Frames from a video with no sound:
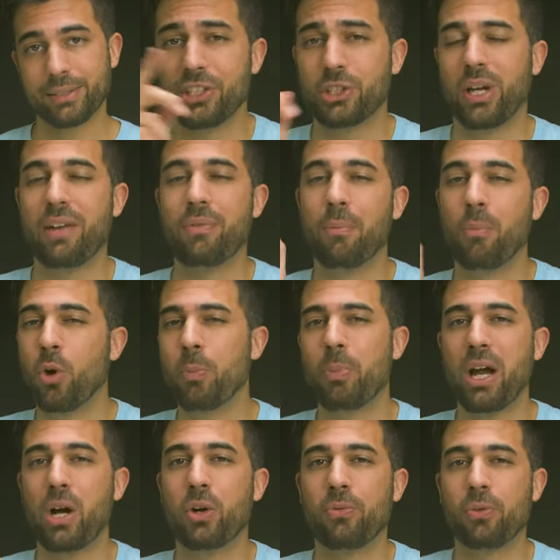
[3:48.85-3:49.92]
So I have a more
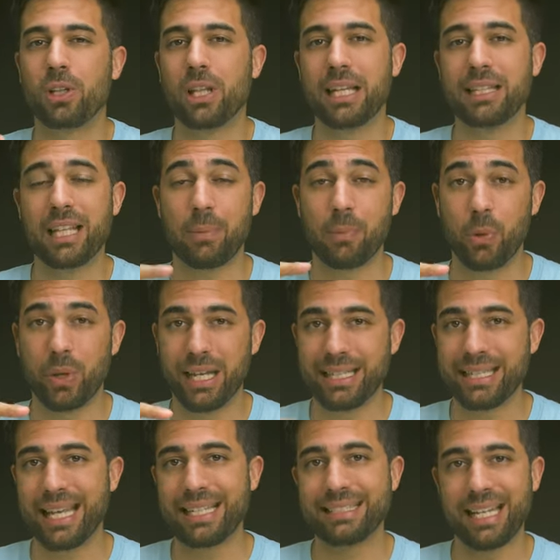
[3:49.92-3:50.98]
powerful light that I'm going to
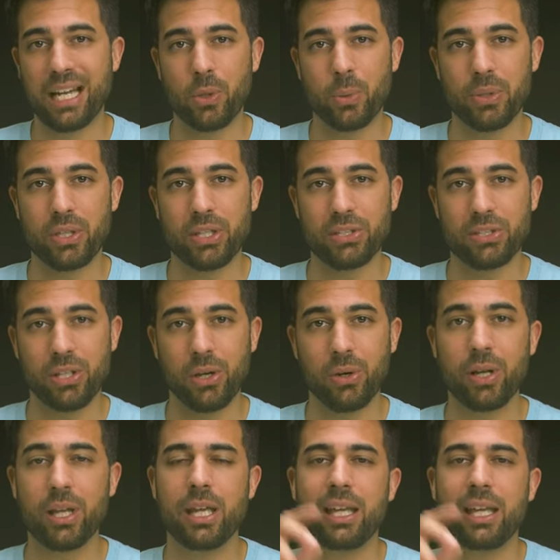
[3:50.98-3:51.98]
test out with this though.